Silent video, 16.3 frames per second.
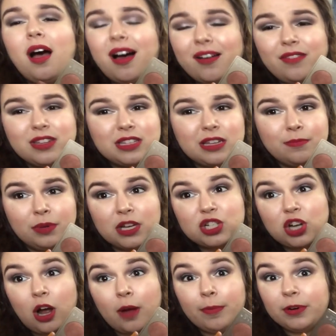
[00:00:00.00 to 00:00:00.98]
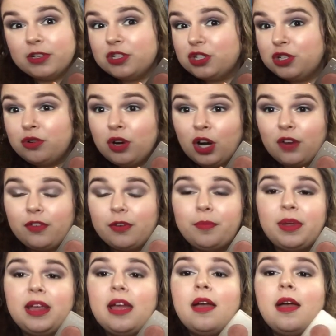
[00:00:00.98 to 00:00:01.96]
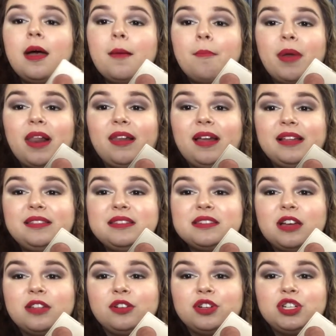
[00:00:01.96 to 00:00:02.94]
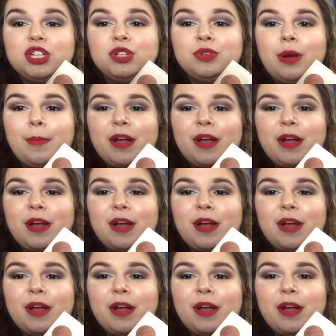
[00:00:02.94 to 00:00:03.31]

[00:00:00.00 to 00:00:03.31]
Obviously, Blush Copper is too dark for me, but I like these other two.